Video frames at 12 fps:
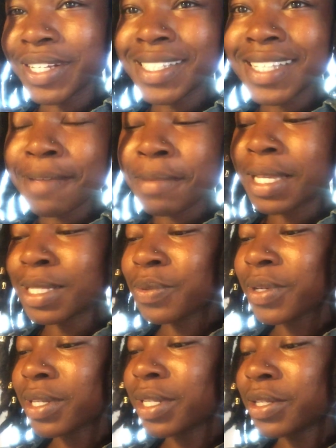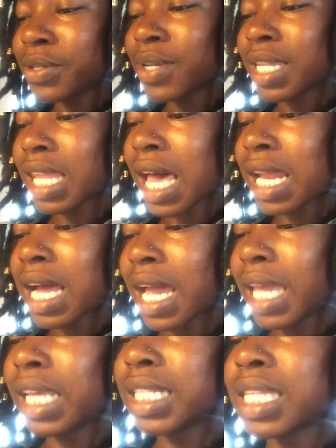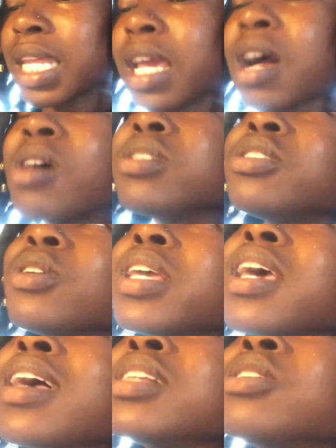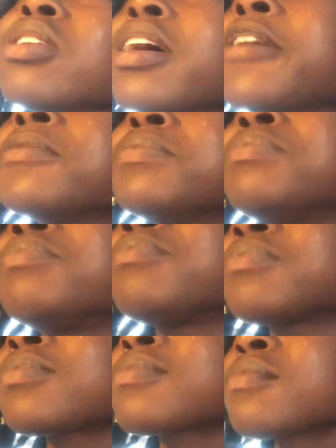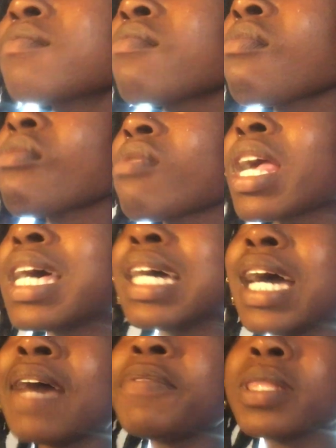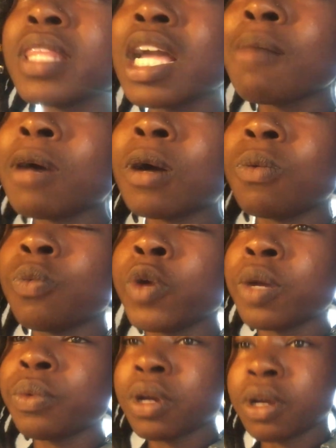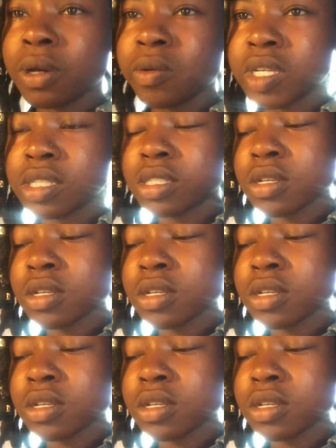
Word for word: Just that because we're gonna do a lot of hiking today. Also, yes, yeah, like I have to think about where we're going.